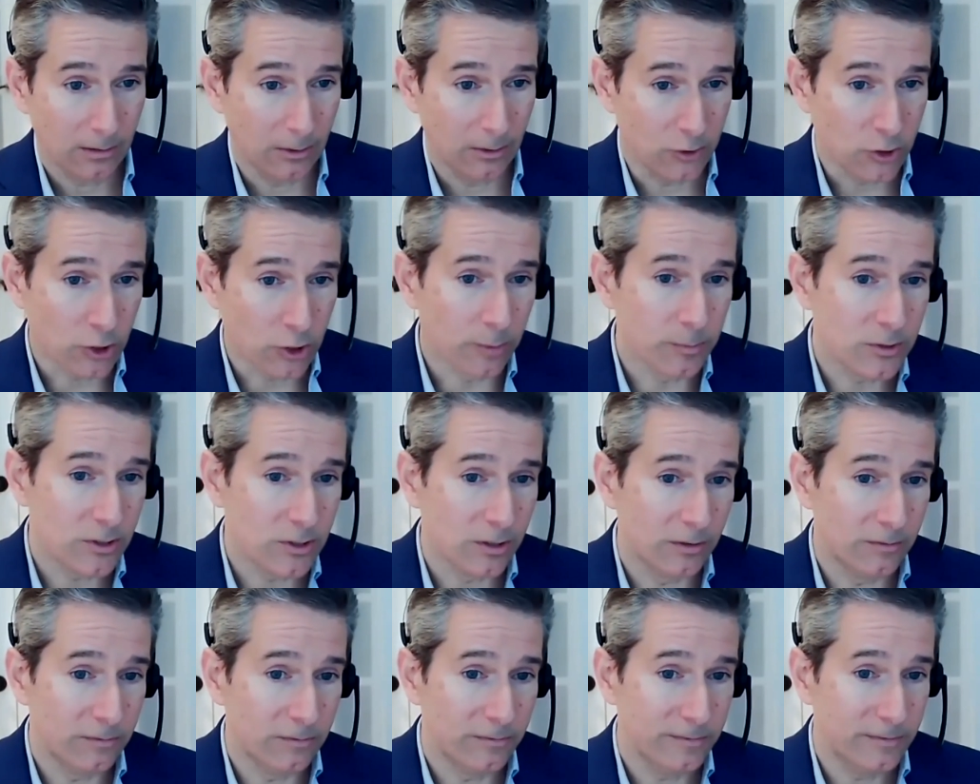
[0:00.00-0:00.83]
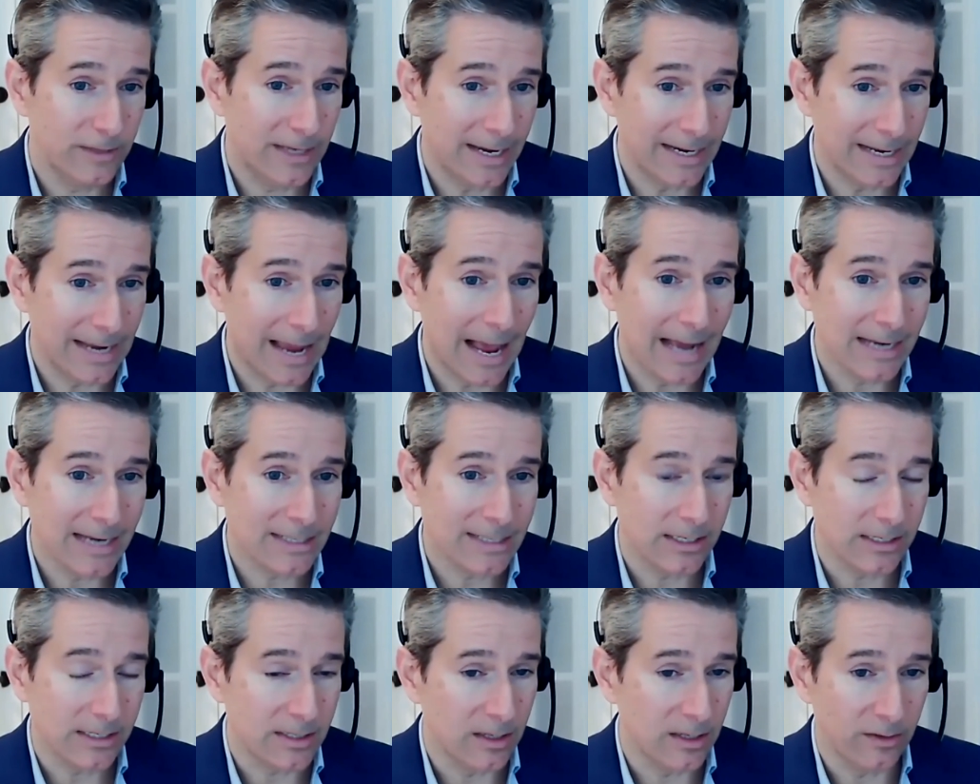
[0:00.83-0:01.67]
in terms of getting
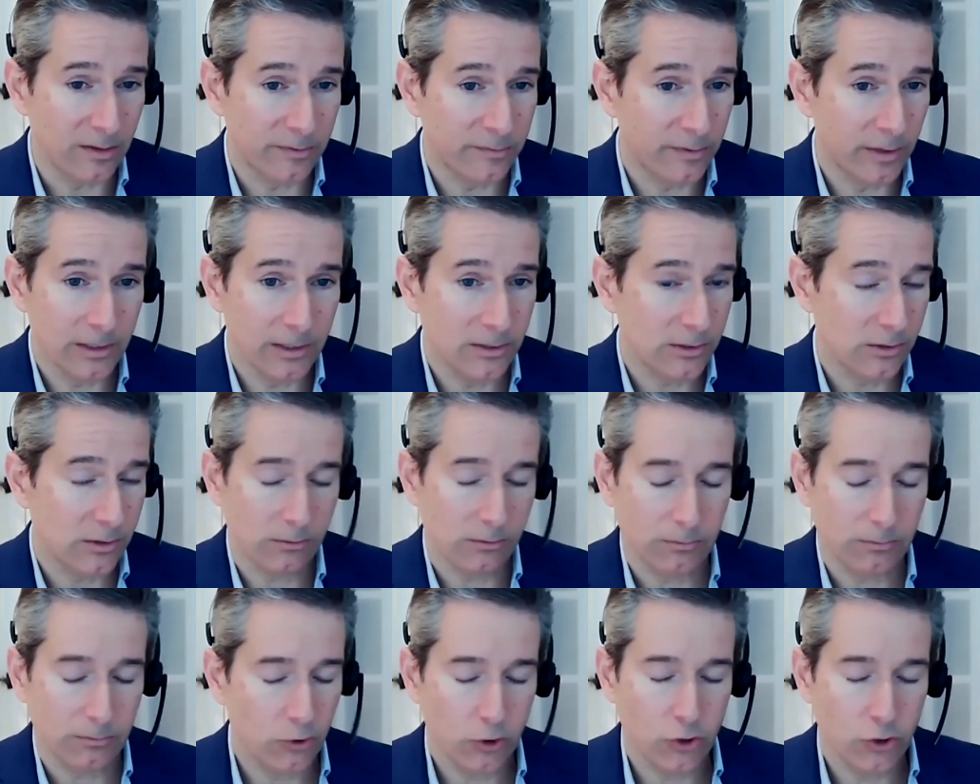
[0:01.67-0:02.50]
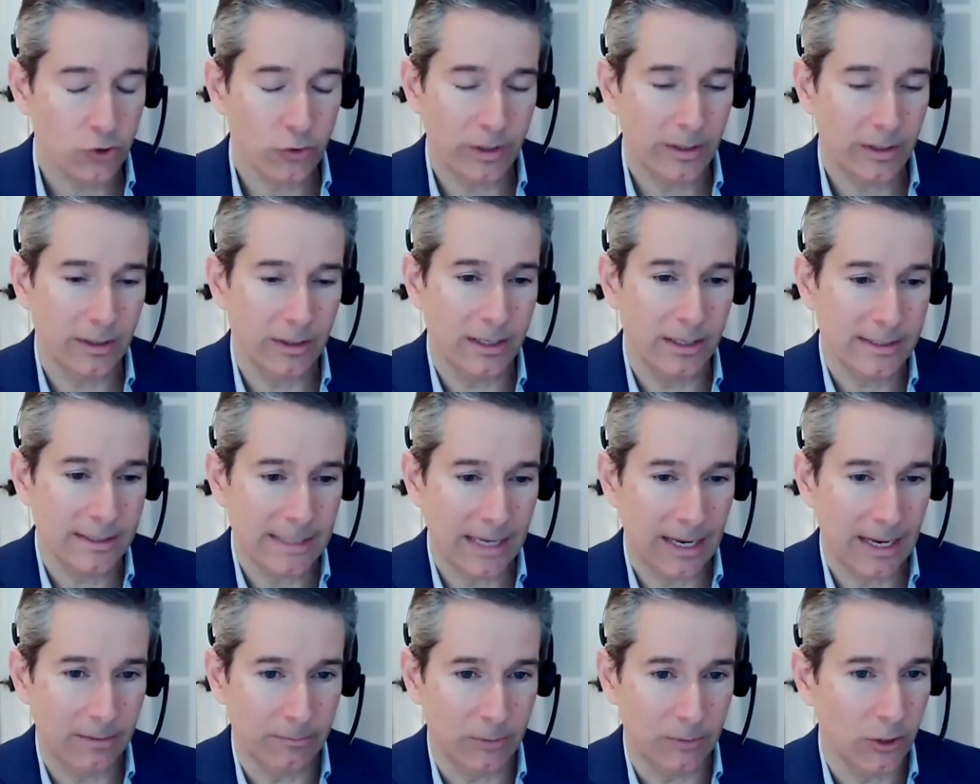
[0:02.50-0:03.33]
access to the funds, you're treated the
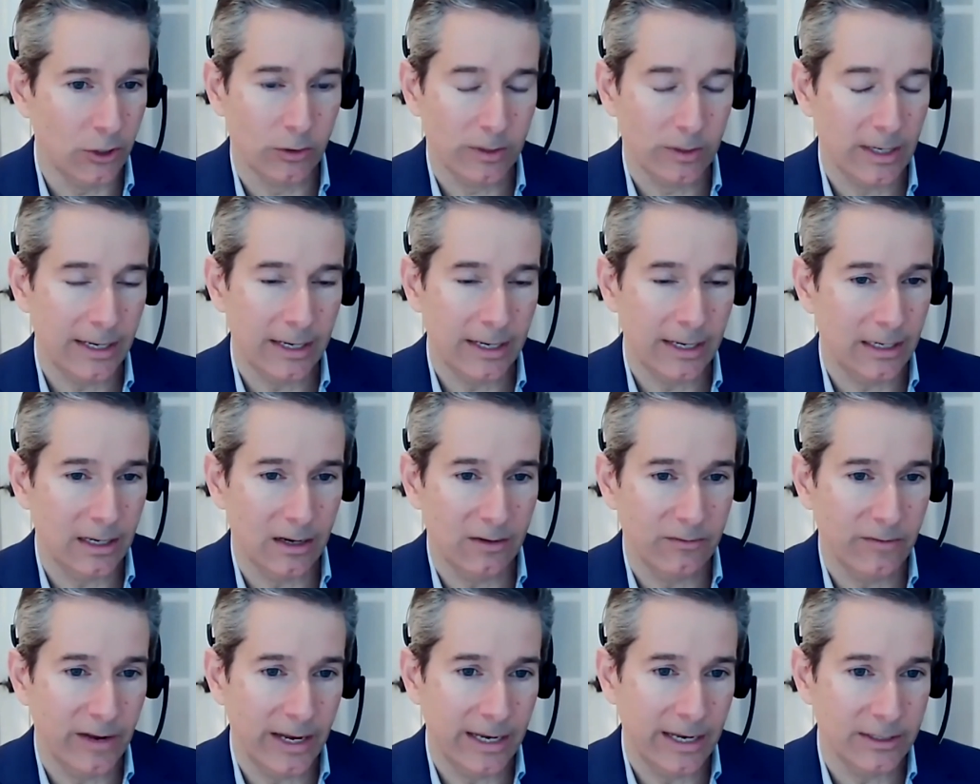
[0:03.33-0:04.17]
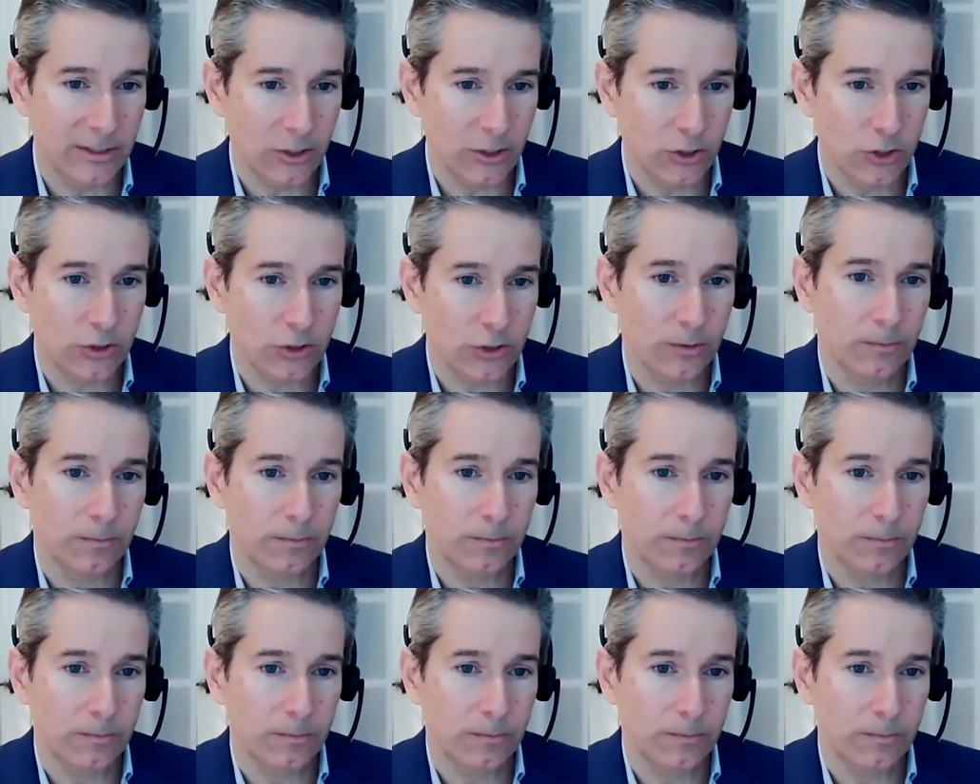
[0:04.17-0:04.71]
same. You don't get any advantage.